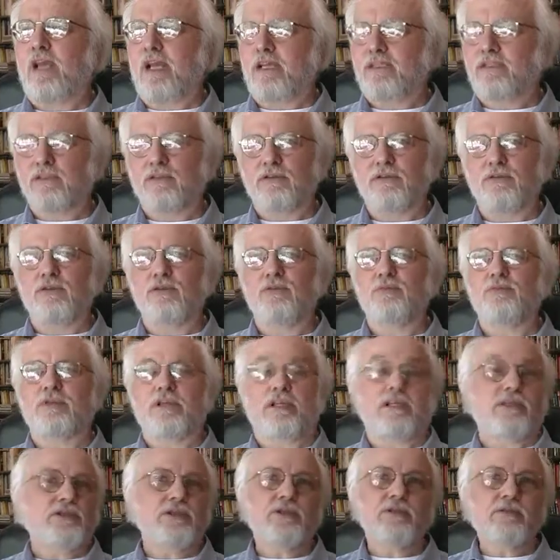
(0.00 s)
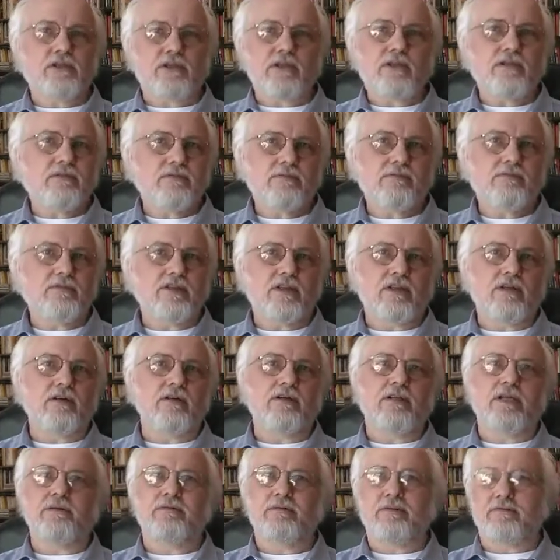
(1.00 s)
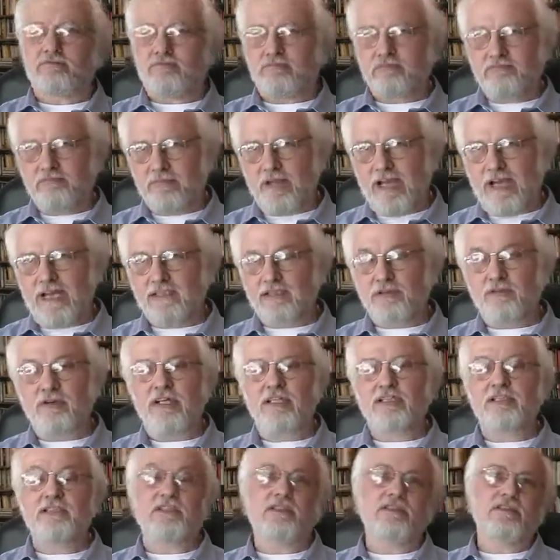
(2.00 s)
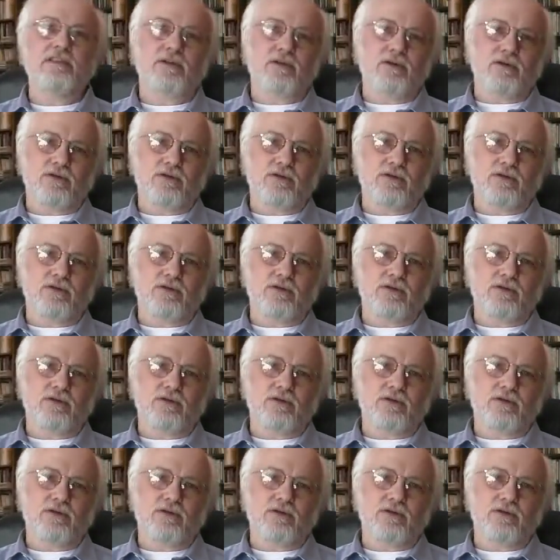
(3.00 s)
as a group and tour. They would ask questions,